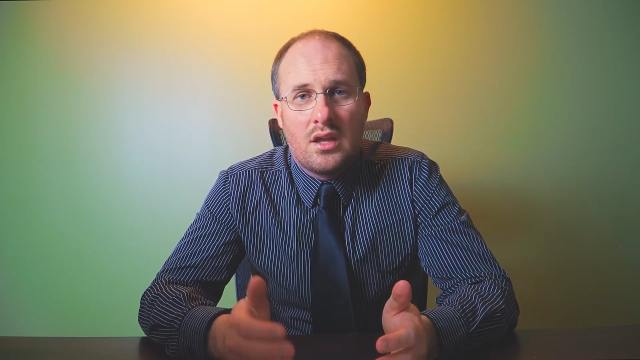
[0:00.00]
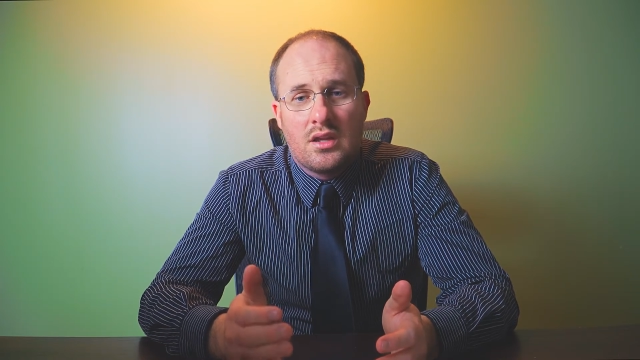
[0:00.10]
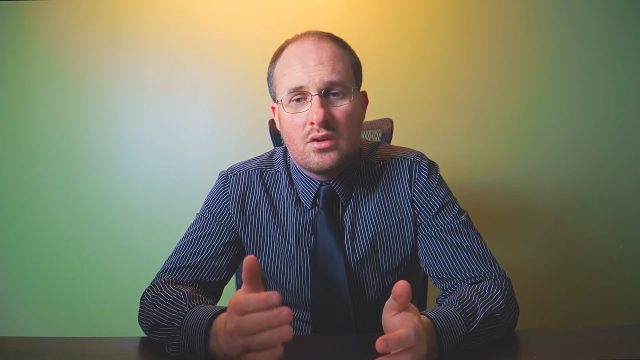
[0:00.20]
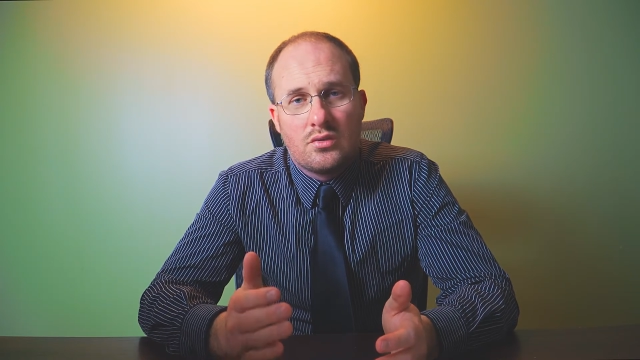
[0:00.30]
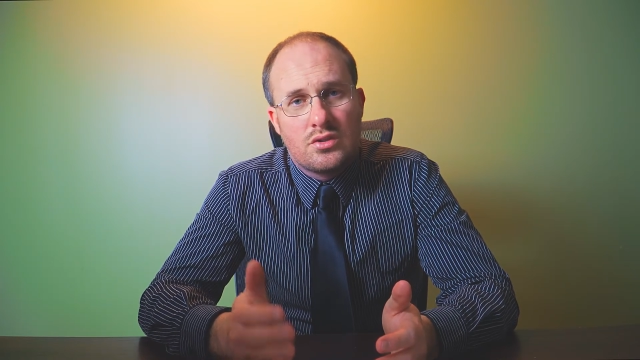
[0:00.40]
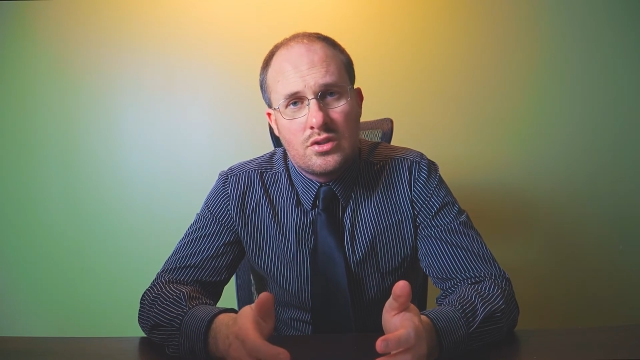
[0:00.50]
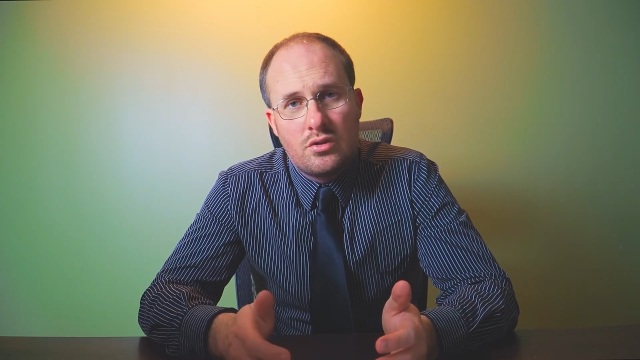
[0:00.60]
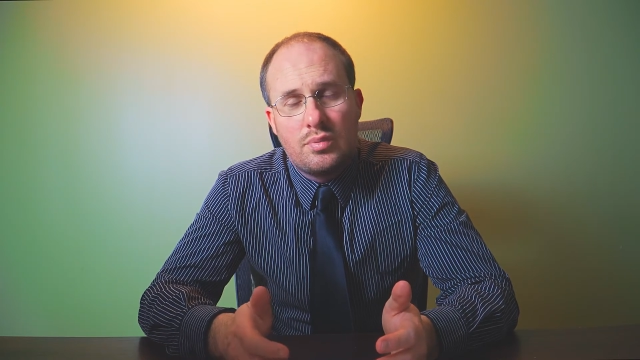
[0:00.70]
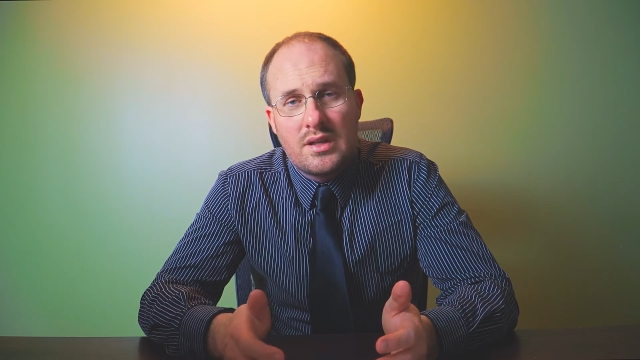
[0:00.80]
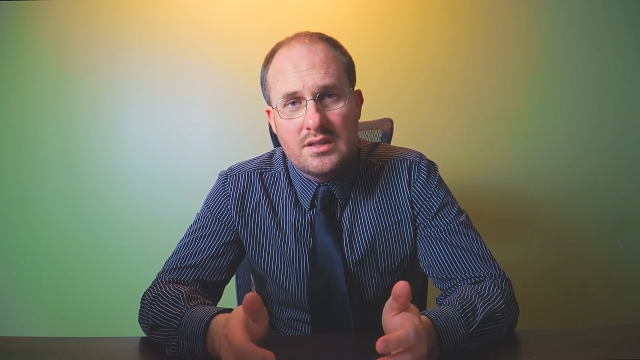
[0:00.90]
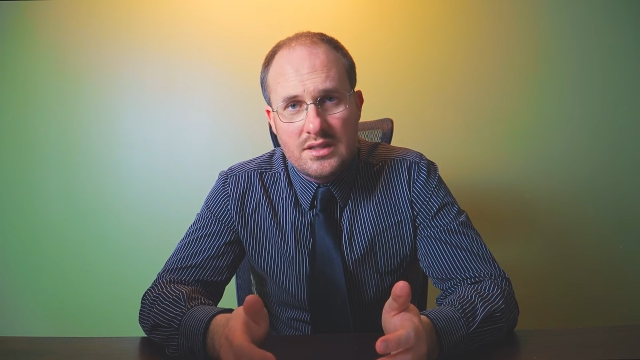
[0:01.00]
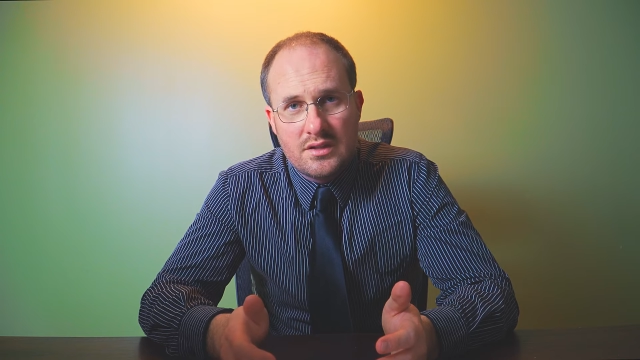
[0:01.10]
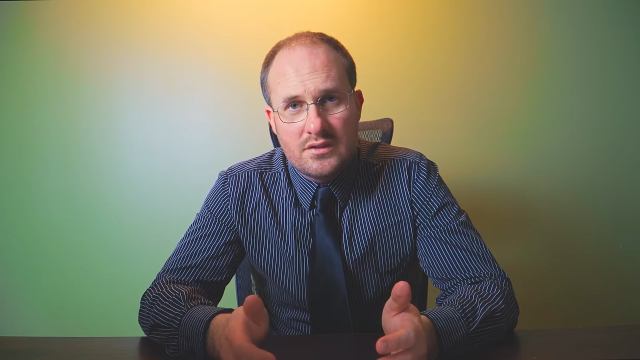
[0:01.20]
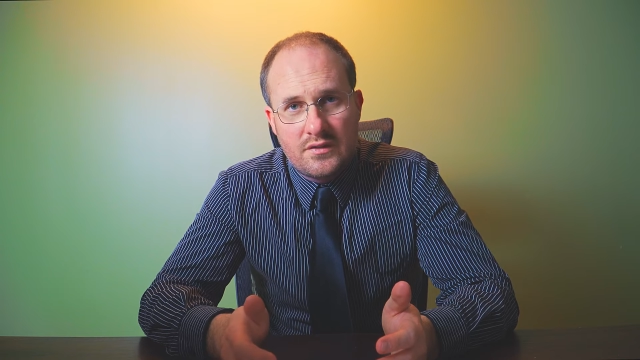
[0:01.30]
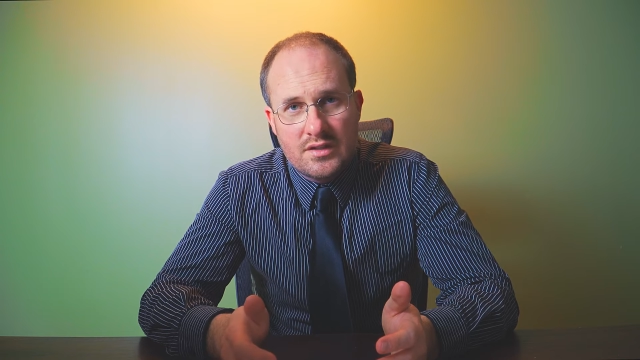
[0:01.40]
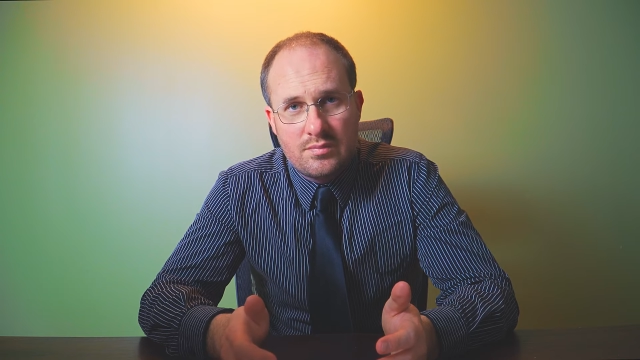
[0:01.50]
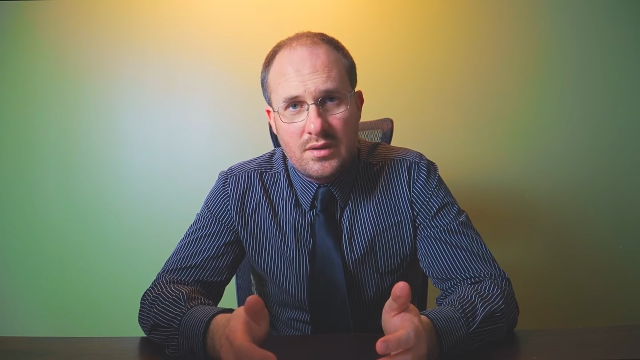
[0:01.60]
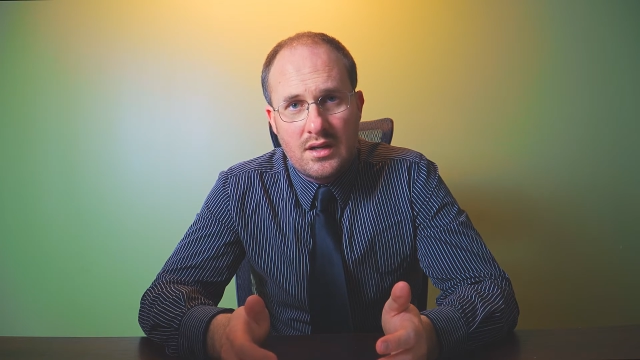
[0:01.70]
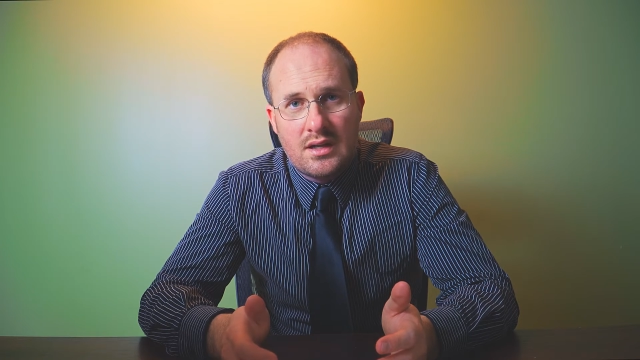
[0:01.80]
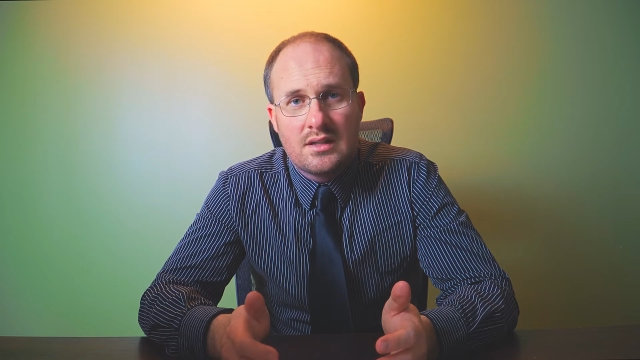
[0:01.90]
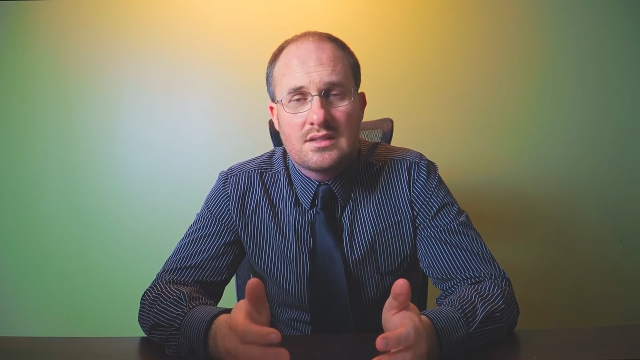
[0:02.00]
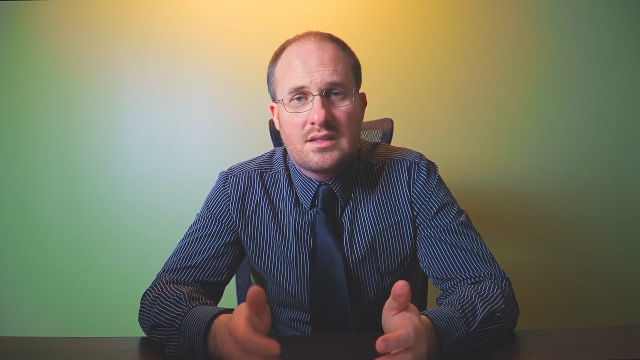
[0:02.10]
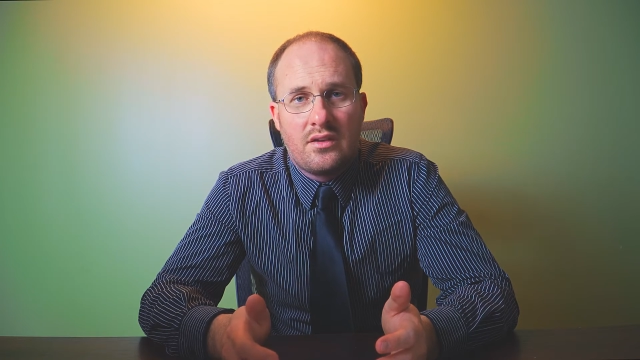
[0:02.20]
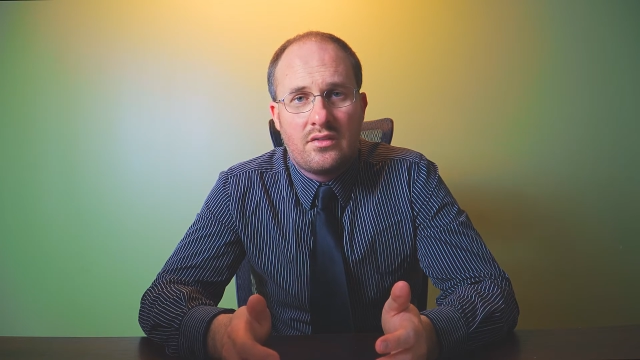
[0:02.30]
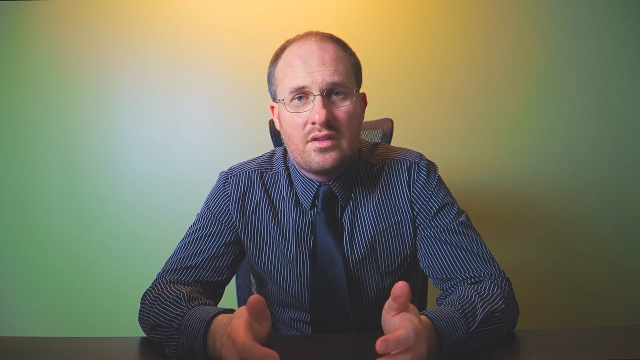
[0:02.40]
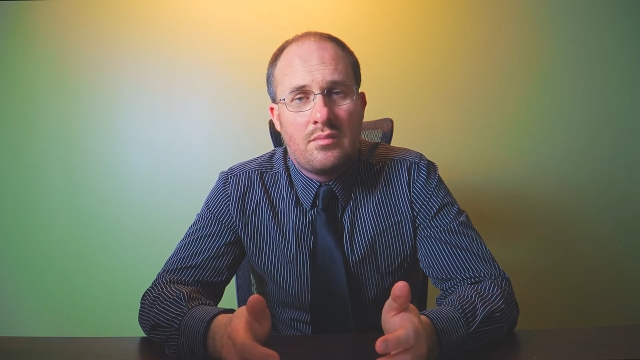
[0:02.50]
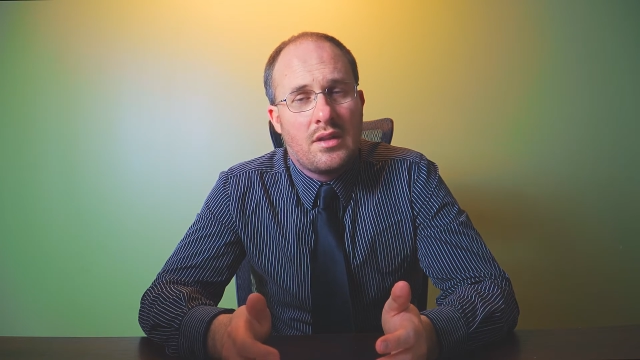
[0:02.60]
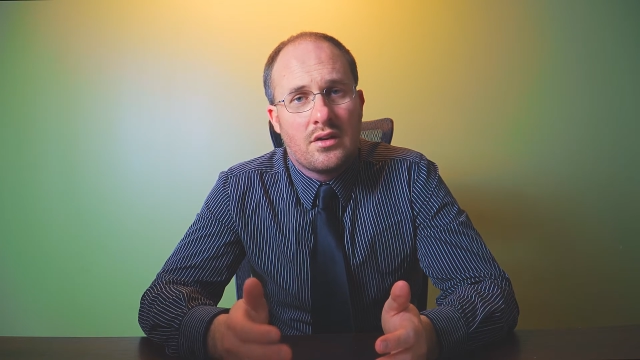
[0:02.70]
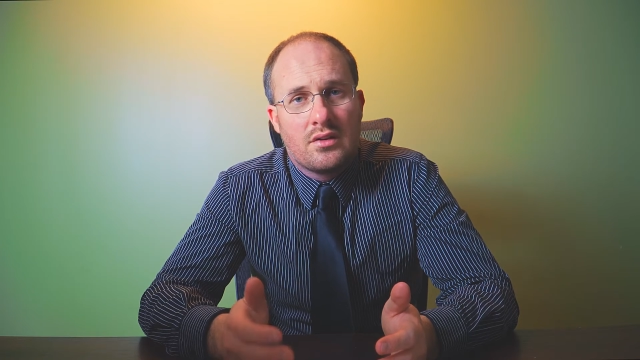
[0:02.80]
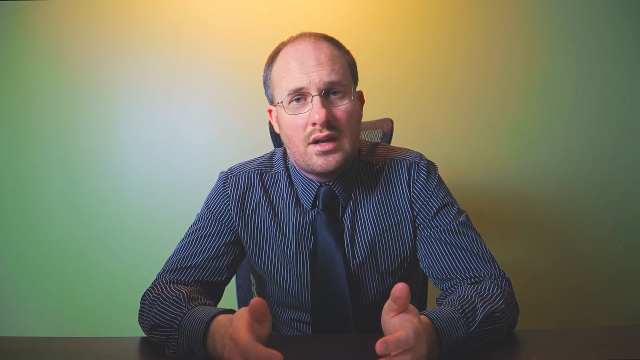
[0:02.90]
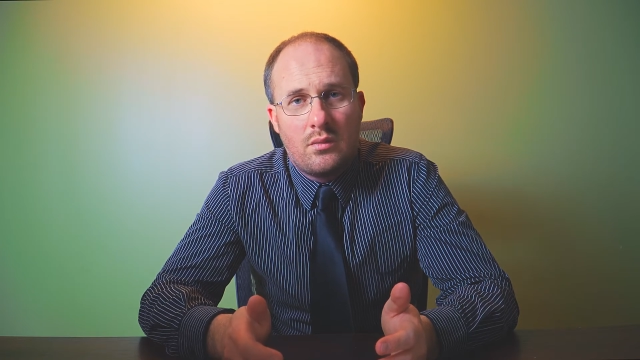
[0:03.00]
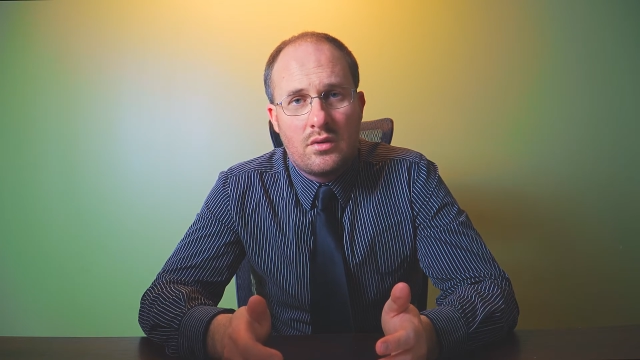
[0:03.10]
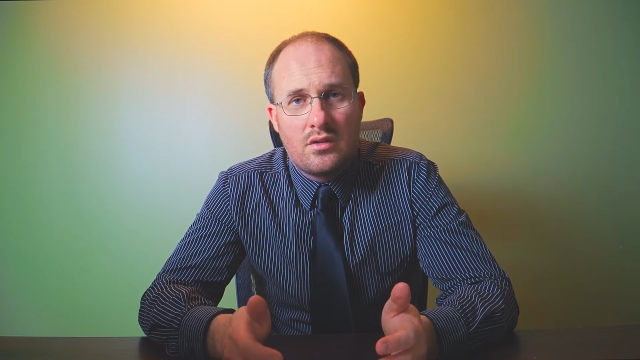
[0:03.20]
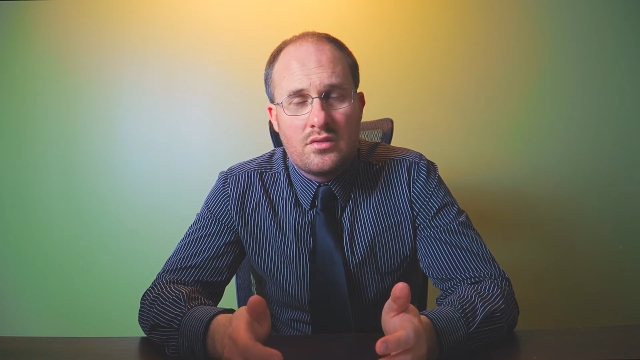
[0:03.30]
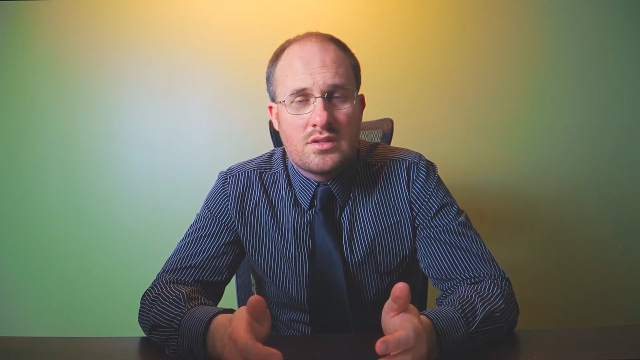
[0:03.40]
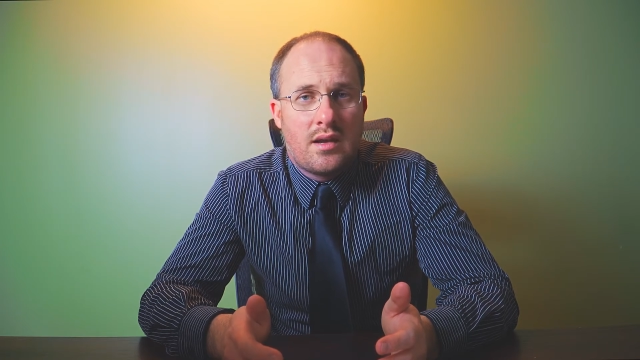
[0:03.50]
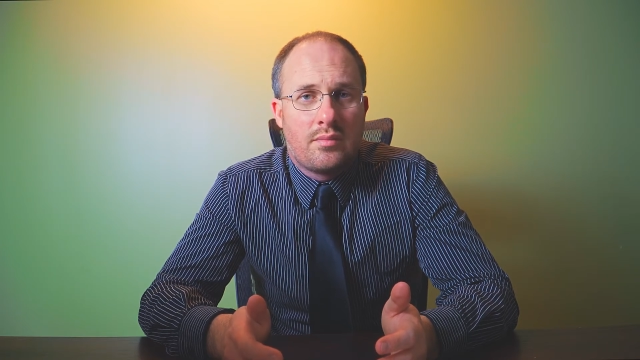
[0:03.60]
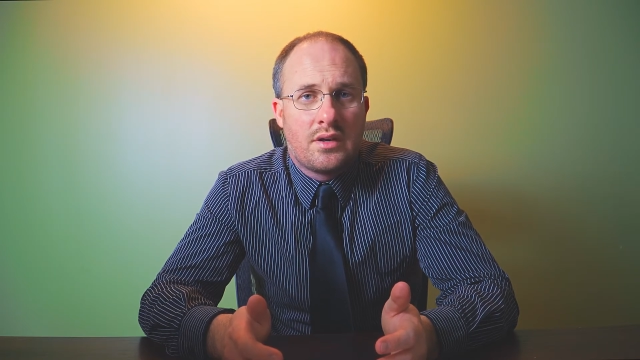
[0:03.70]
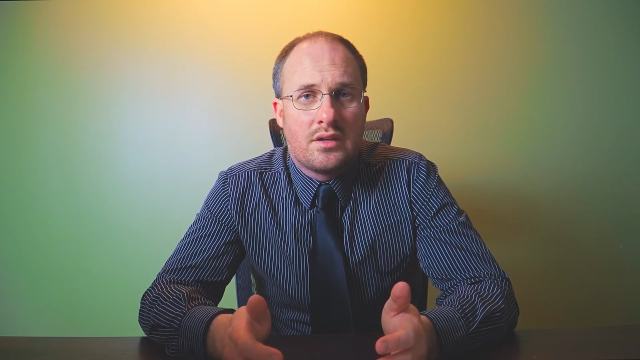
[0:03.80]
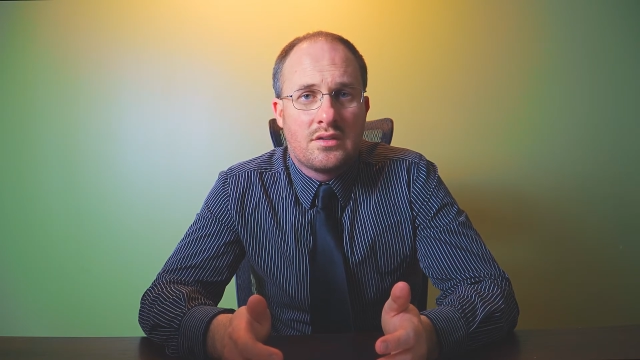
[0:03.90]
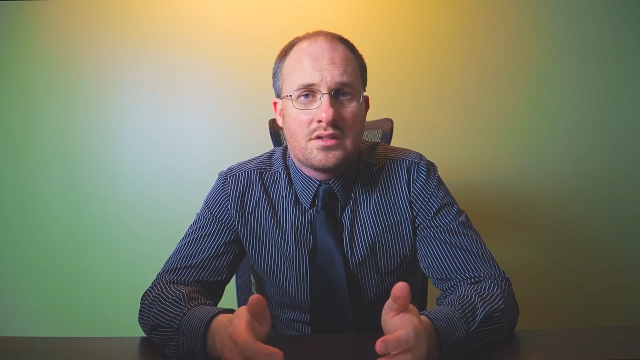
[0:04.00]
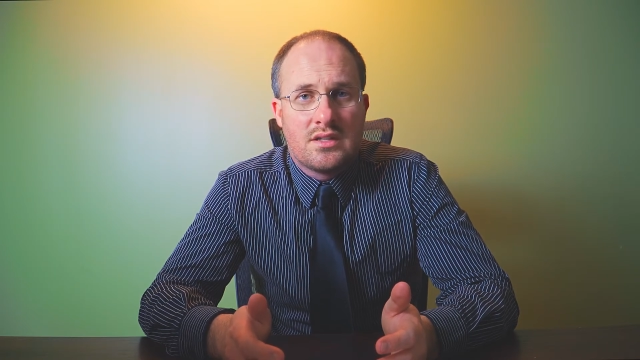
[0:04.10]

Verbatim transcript: You know, two plus years of experience tells them that you're not one of those operators